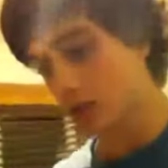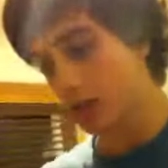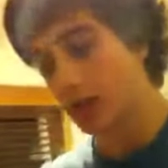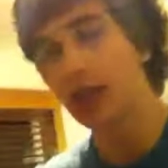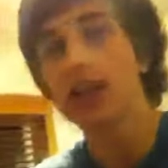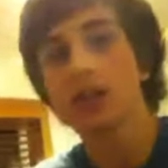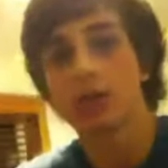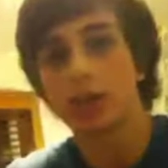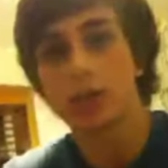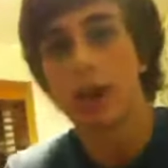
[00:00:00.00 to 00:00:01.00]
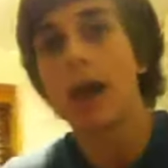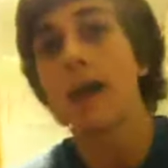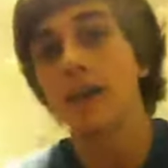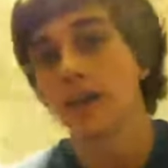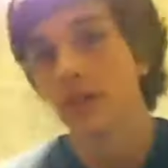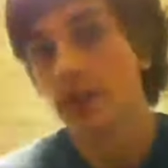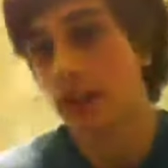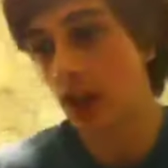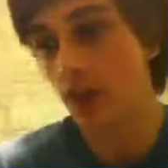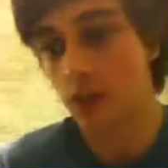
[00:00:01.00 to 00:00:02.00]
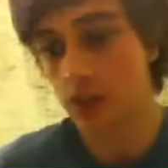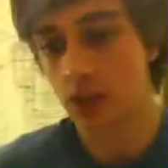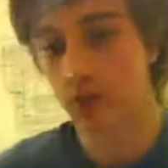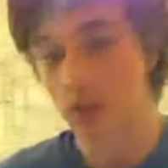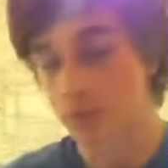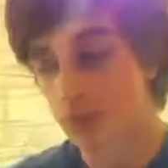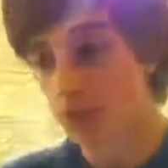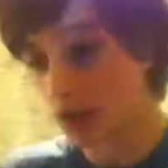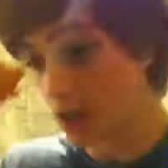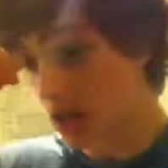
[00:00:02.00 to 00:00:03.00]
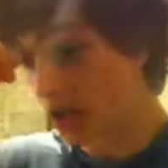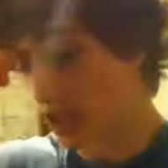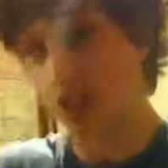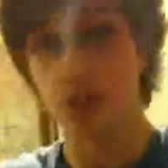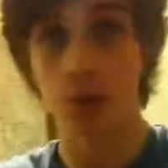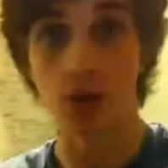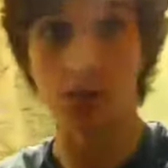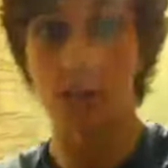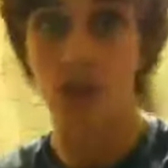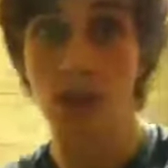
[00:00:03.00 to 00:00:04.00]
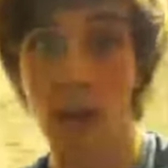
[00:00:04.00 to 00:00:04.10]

things which I get from these films is inspiration.